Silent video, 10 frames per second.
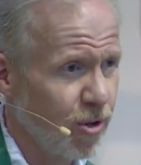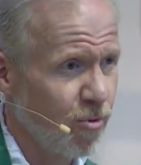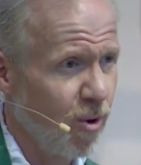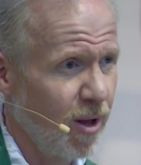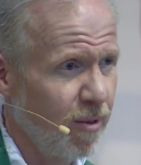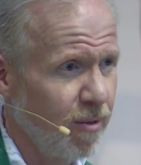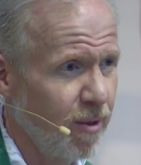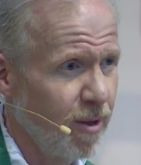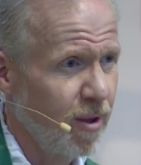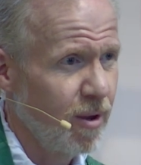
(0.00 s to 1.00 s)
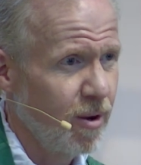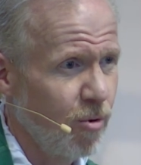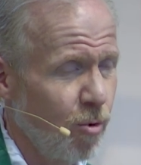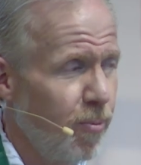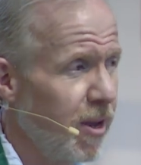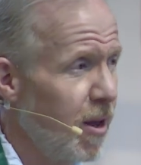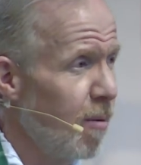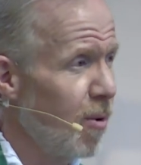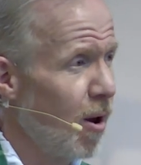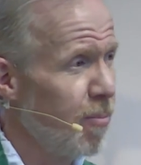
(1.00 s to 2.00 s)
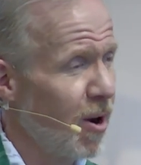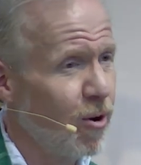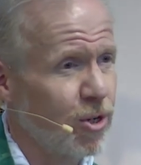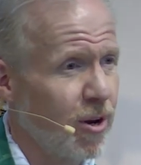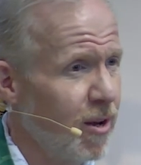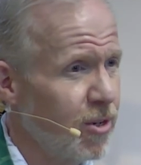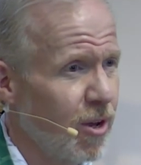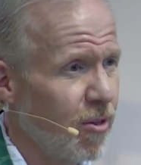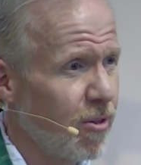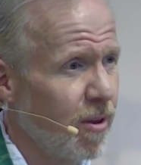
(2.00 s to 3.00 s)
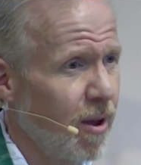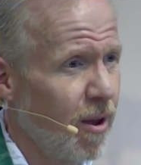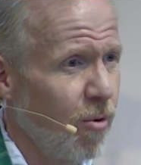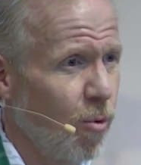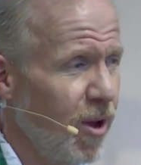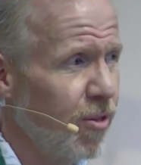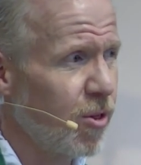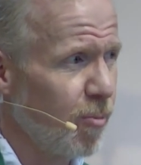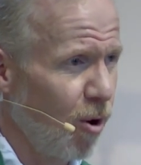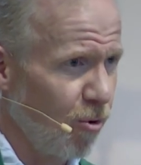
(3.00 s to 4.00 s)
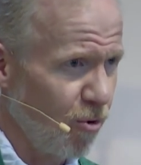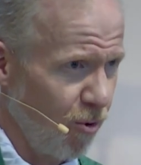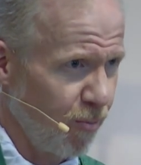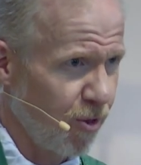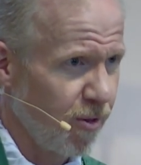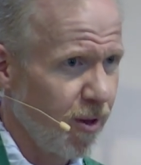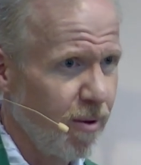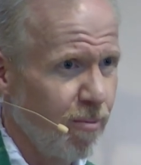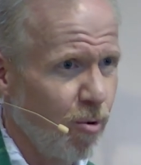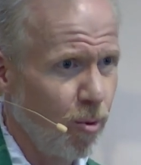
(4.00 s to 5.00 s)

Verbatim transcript: as well. We'll become a parish not just with small groups, but we'll